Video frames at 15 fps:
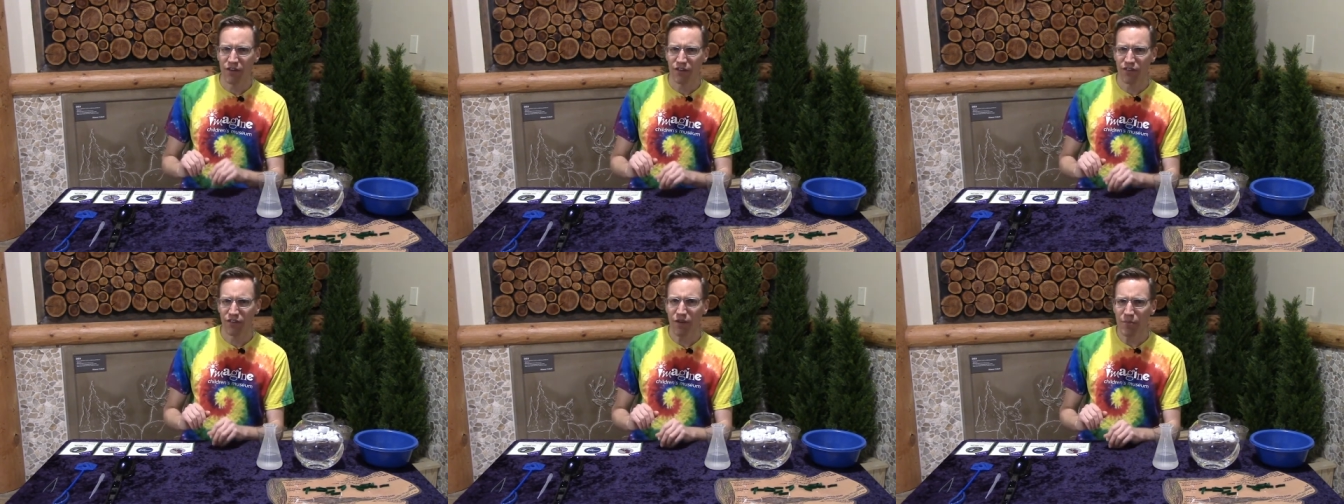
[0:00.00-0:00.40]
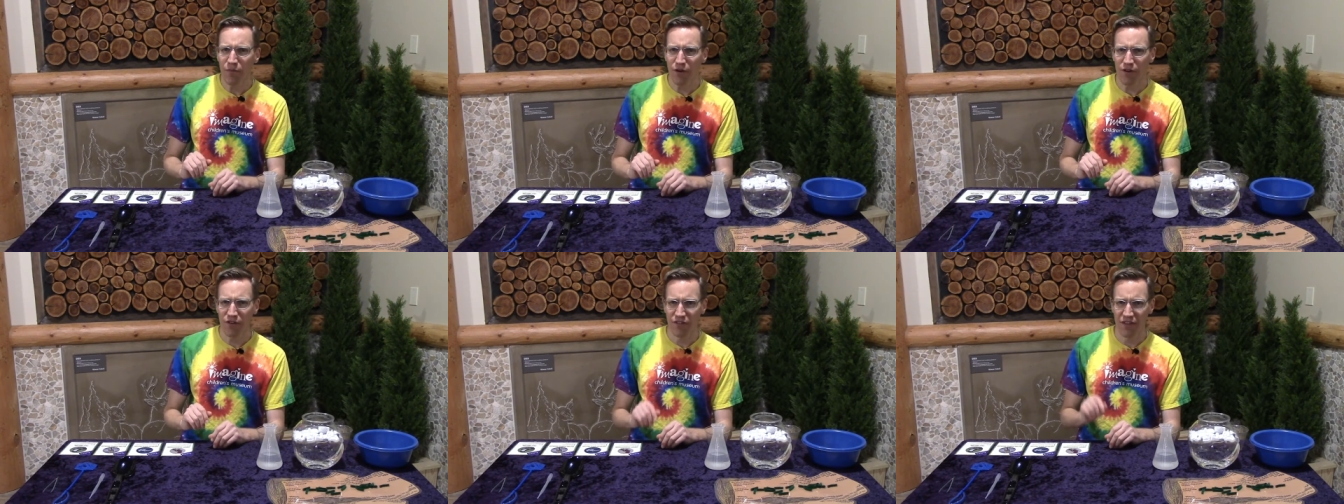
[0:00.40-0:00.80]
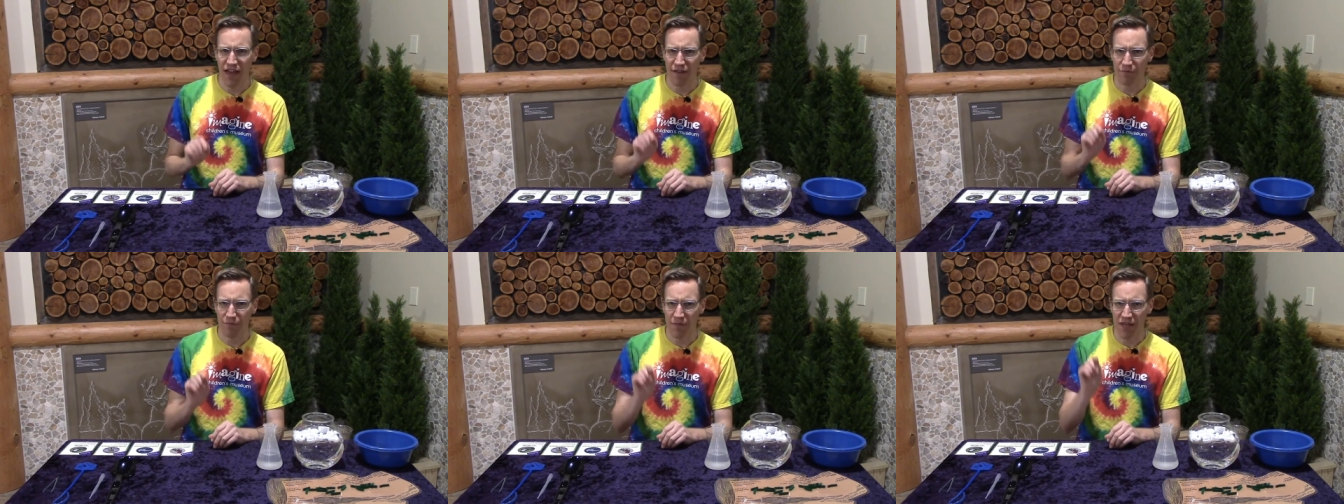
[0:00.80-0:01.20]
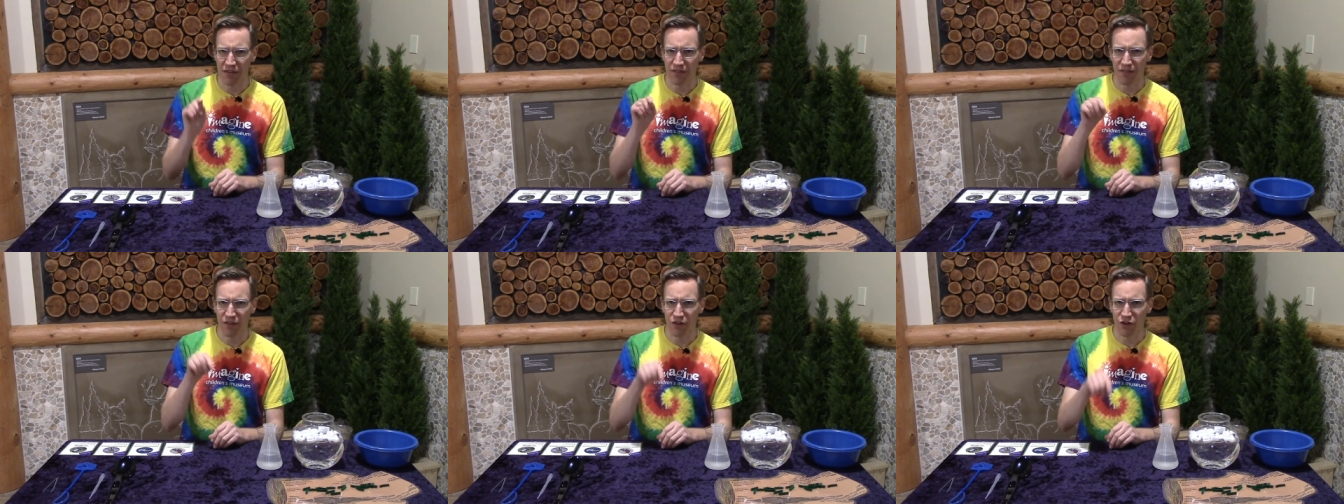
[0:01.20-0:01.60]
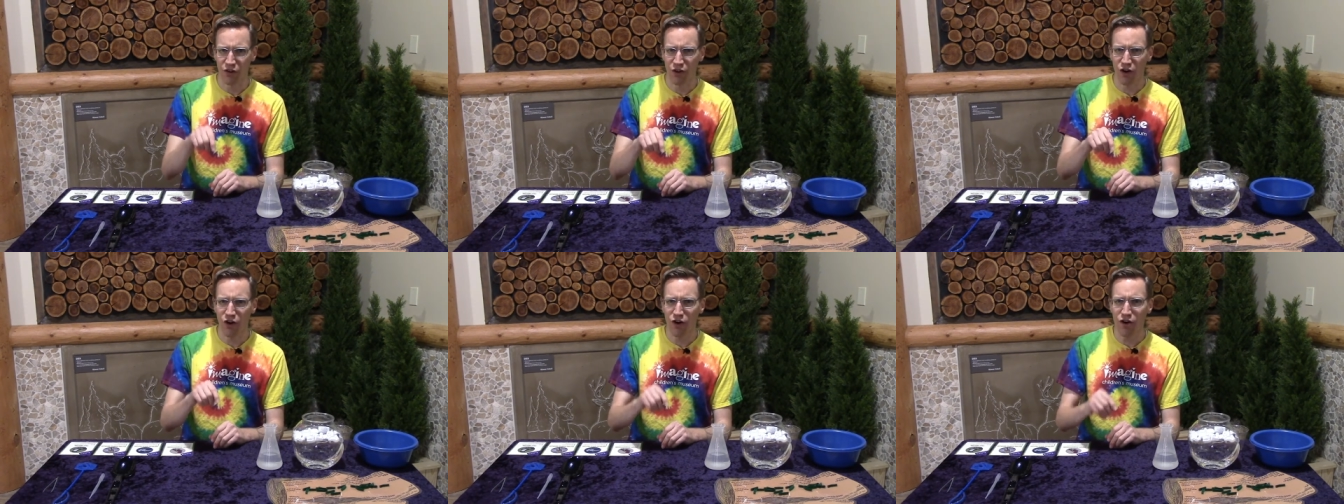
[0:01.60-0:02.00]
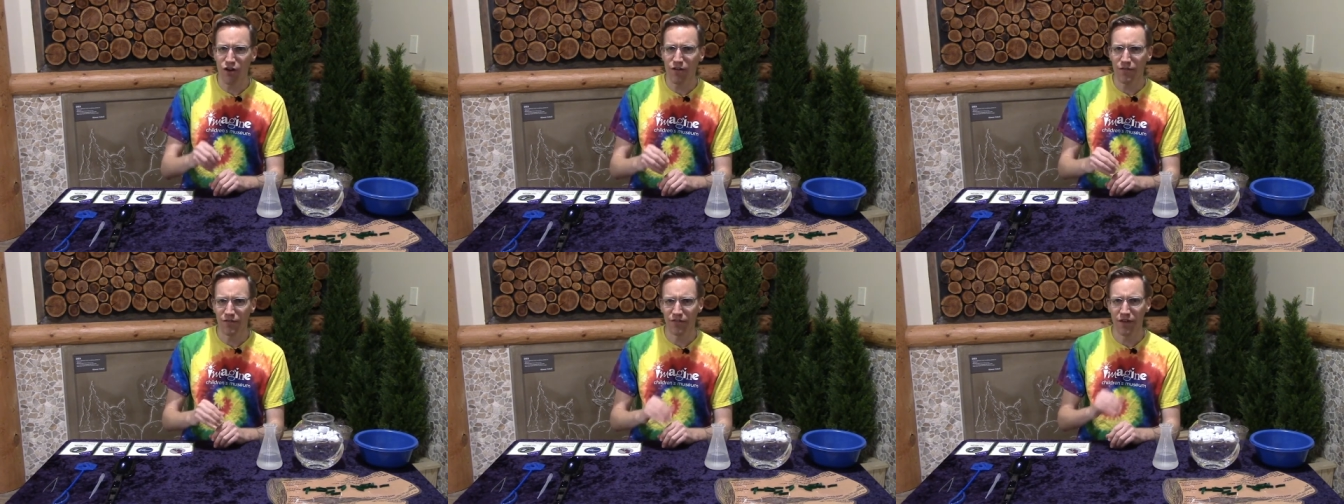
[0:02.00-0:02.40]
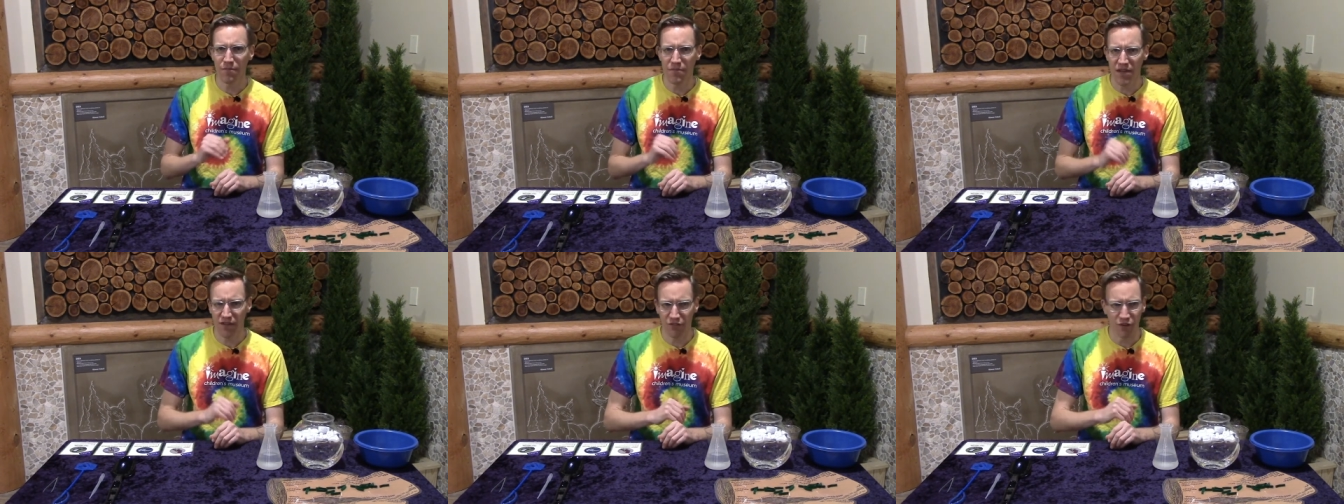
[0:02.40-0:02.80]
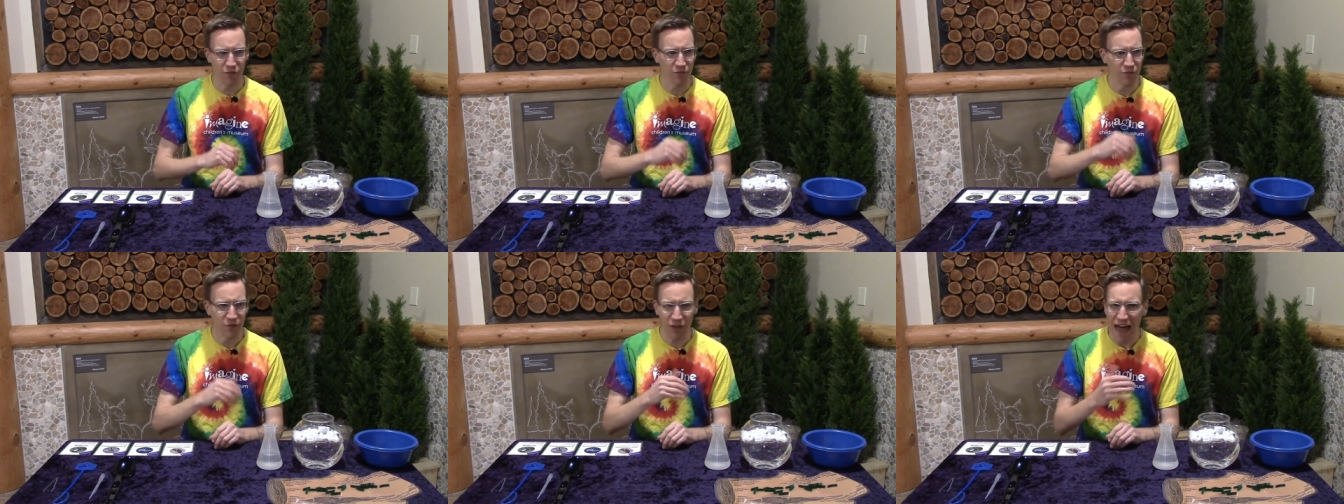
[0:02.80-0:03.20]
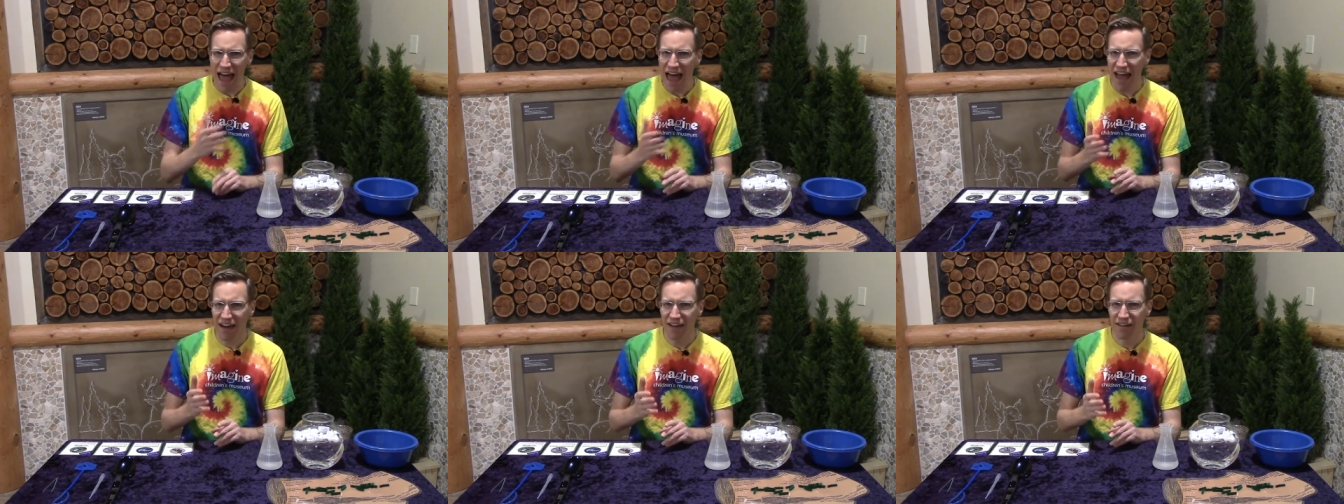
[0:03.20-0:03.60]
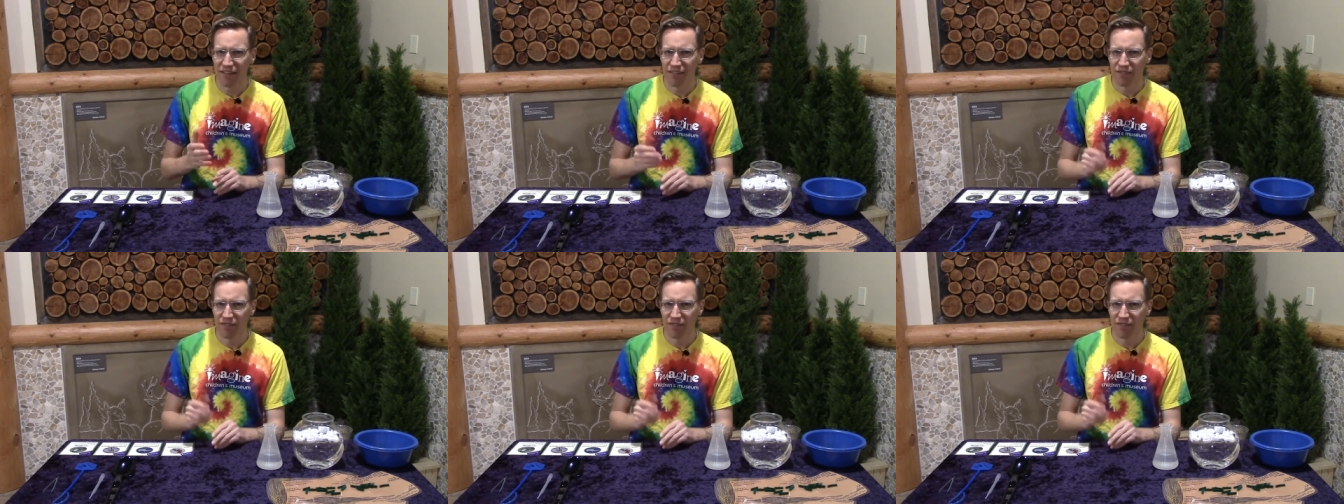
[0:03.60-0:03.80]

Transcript: Some birds have beaks that are curved. Some beaks are flat.